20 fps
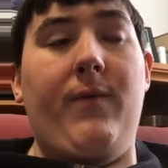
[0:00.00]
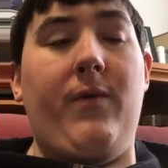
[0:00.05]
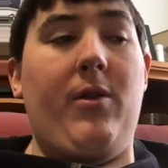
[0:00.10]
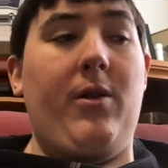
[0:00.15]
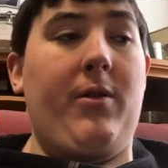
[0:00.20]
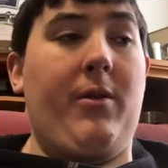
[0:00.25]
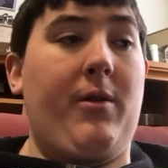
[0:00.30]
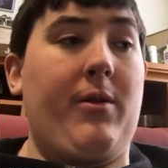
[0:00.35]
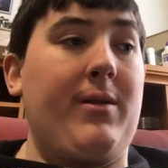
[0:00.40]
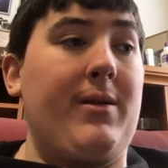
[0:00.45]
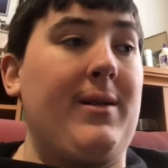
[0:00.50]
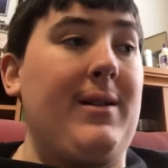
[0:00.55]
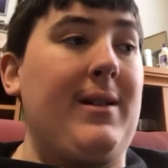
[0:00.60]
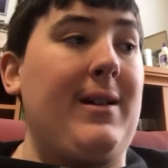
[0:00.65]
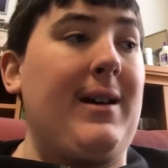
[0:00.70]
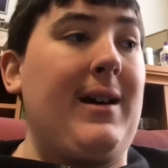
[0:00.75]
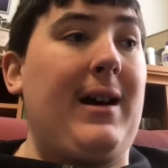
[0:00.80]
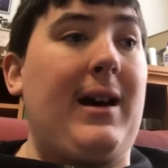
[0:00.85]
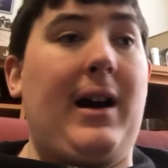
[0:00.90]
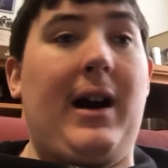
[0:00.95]
Father,
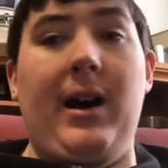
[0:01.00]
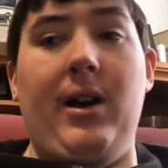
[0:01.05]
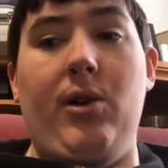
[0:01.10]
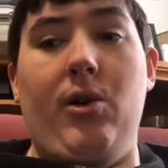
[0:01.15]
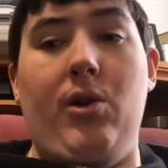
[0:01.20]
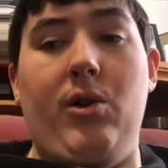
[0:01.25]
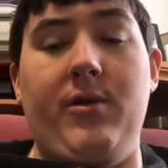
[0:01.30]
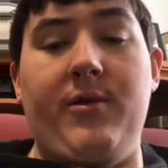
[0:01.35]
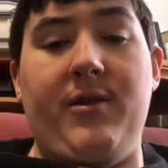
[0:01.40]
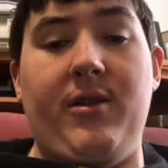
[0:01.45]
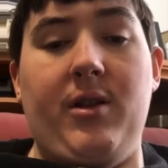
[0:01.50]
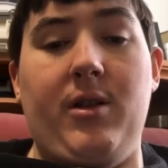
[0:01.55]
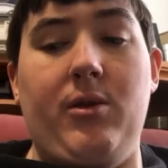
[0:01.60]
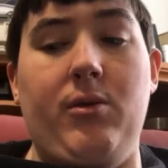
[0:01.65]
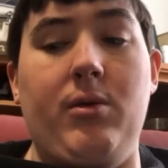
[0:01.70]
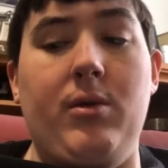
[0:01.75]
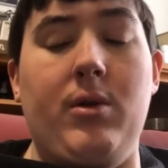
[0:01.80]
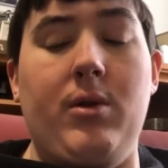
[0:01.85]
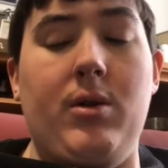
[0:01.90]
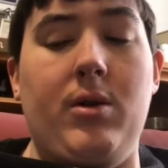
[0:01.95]
I
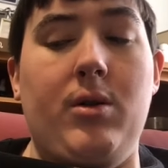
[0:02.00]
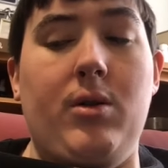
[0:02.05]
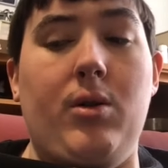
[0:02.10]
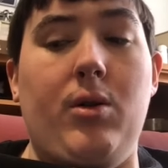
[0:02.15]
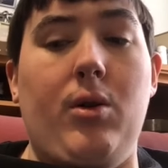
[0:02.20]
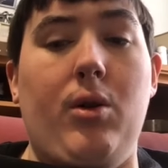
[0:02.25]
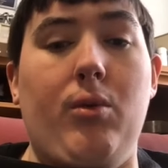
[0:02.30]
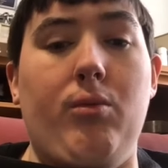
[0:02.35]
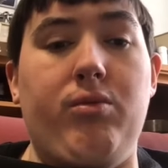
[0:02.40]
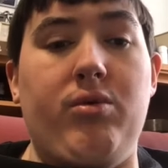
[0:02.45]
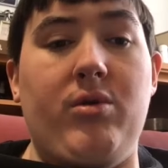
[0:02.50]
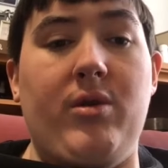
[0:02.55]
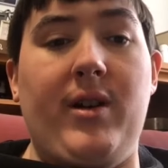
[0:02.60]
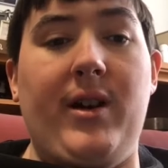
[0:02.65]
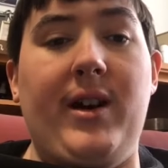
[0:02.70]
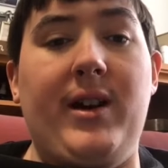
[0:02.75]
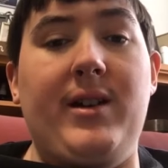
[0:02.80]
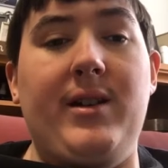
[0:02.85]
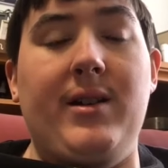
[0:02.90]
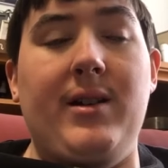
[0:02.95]
also
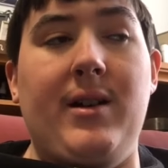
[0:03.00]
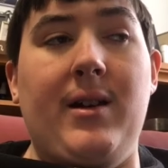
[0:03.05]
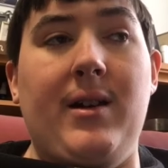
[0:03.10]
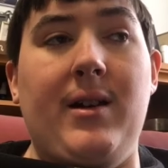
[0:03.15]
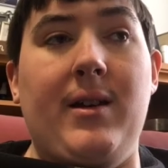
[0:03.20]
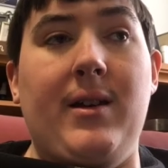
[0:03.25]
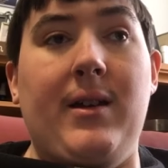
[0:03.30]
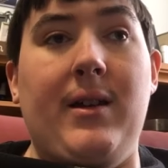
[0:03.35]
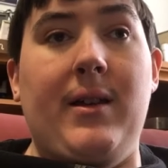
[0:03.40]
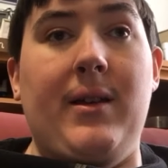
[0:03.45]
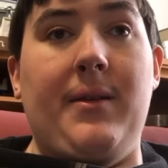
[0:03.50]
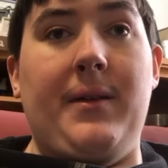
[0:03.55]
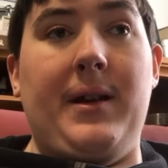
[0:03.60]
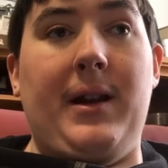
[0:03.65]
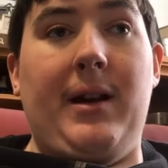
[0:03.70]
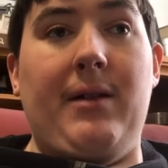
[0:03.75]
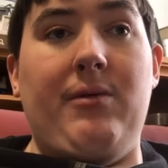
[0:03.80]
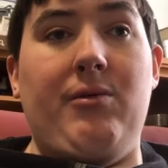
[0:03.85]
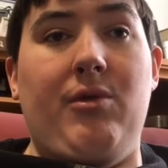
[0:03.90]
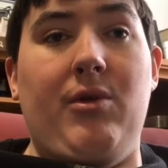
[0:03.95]
pray
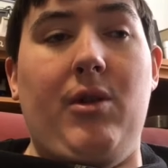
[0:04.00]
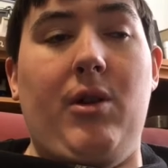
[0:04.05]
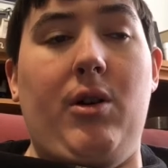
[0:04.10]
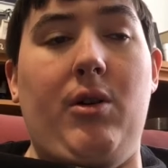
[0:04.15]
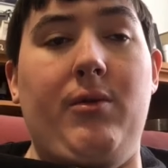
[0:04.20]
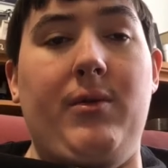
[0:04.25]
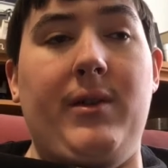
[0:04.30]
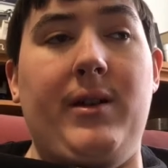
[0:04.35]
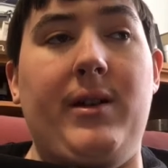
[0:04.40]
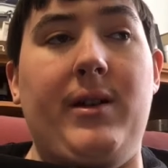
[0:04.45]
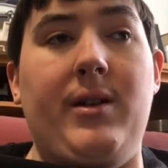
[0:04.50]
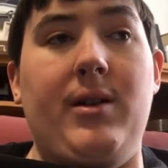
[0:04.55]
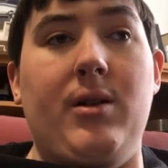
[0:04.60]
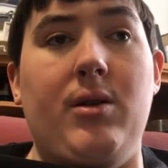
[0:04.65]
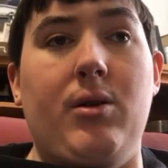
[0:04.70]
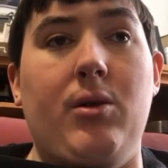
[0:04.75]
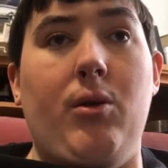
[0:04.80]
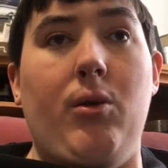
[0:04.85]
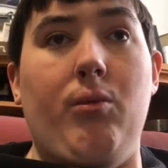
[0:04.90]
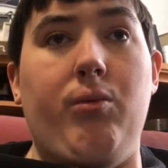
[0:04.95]
that I will only
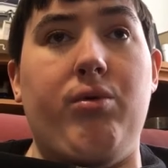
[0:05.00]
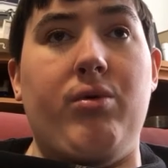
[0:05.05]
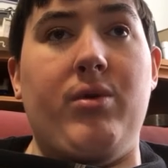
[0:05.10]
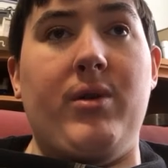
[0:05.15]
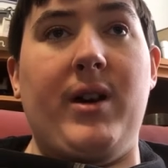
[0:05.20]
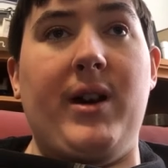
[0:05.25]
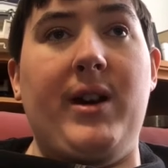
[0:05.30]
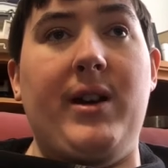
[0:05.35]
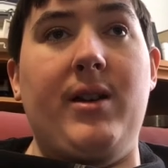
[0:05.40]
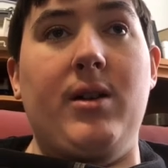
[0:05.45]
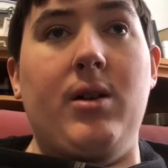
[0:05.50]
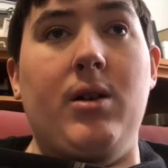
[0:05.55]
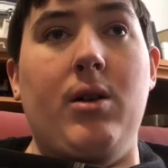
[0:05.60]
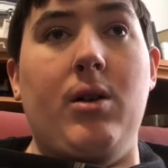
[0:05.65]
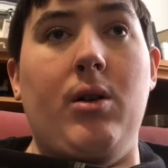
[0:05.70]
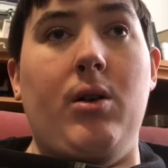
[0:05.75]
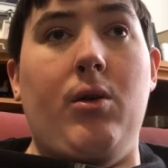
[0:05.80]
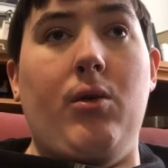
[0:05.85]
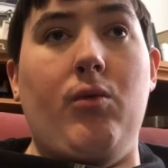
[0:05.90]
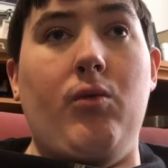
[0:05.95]
pray
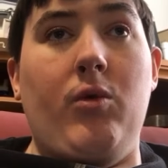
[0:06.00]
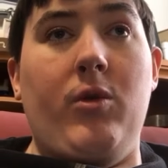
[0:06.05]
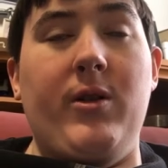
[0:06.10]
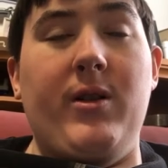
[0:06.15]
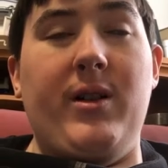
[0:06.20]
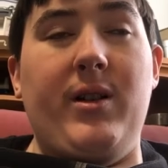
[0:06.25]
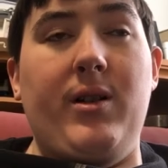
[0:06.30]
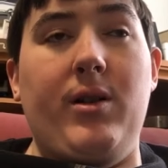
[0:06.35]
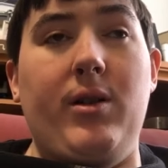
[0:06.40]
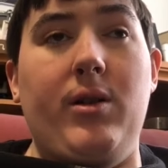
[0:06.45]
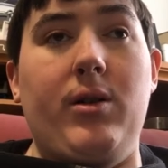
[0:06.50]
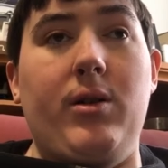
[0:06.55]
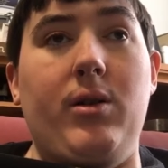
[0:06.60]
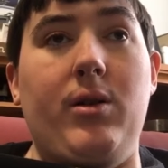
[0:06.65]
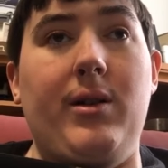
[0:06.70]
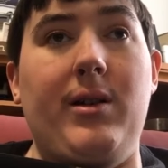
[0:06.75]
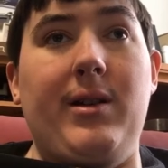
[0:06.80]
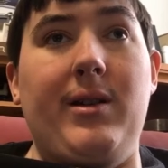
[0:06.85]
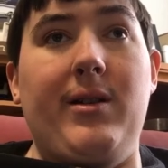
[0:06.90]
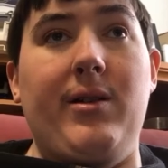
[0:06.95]
what
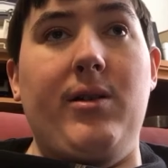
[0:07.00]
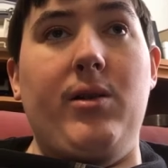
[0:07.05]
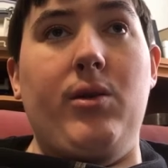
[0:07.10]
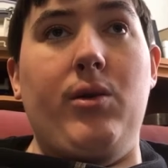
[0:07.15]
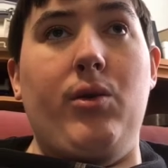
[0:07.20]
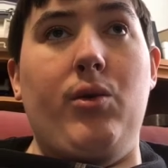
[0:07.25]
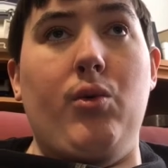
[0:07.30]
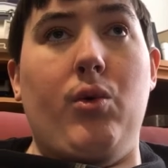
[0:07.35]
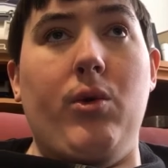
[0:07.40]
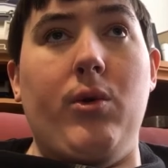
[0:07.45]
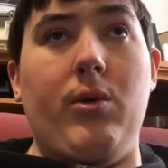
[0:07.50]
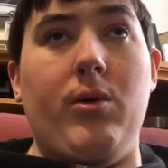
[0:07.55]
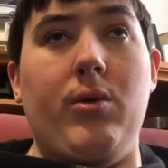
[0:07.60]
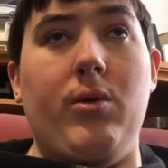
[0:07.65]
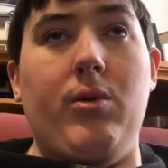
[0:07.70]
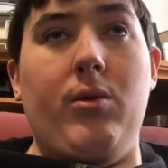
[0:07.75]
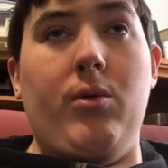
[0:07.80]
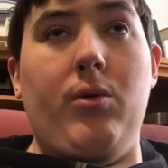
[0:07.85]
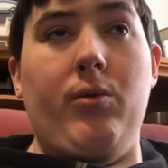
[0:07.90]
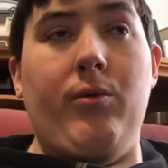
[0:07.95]
your
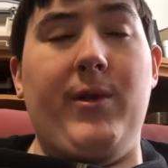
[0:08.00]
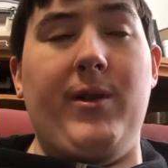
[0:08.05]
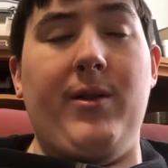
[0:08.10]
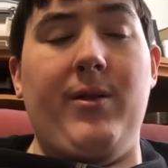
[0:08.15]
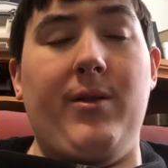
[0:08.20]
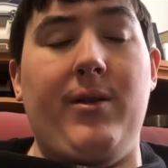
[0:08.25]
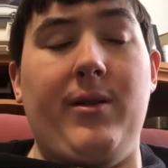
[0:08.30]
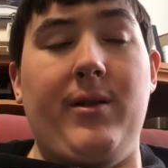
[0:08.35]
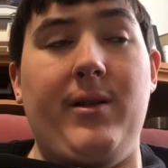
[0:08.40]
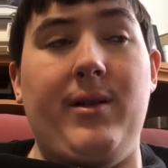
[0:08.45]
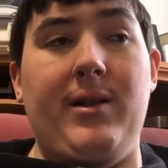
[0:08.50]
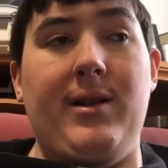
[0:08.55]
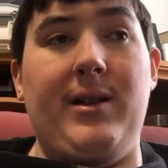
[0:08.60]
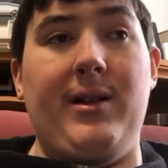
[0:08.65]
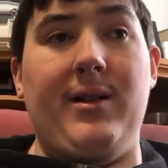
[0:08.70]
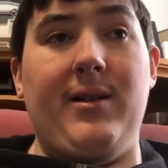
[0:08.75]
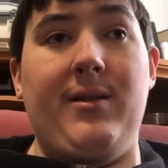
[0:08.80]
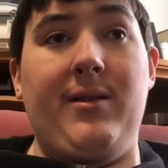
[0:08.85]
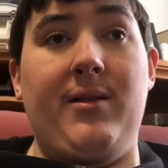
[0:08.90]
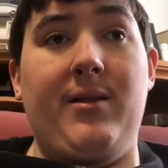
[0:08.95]
will
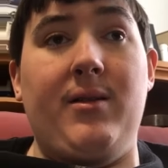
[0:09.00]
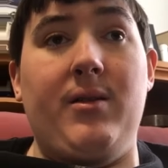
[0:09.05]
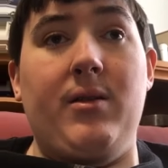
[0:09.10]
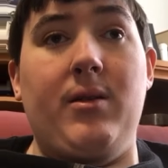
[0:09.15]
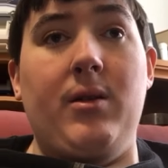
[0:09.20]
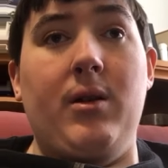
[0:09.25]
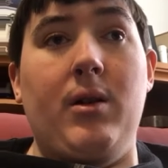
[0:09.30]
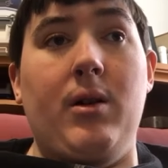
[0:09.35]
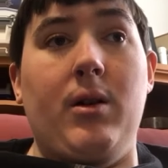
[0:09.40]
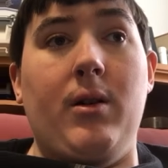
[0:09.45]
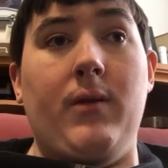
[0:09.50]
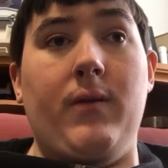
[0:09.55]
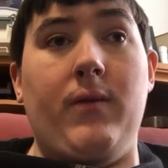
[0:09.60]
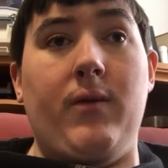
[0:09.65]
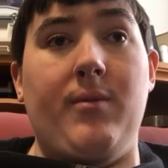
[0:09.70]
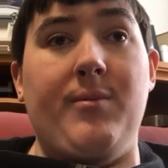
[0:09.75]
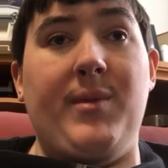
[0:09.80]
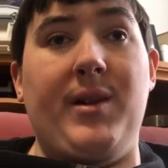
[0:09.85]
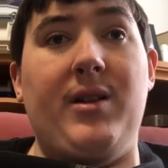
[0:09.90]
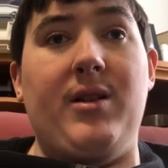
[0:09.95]
is
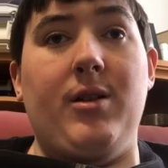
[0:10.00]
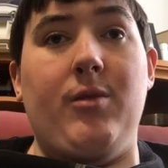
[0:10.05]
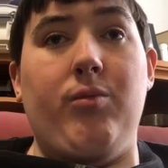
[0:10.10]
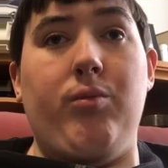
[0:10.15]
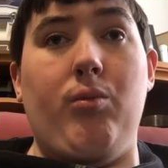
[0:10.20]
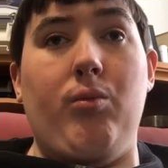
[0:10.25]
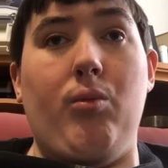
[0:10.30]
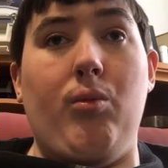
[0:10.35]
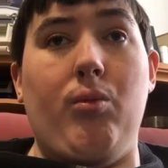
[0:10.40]
for me to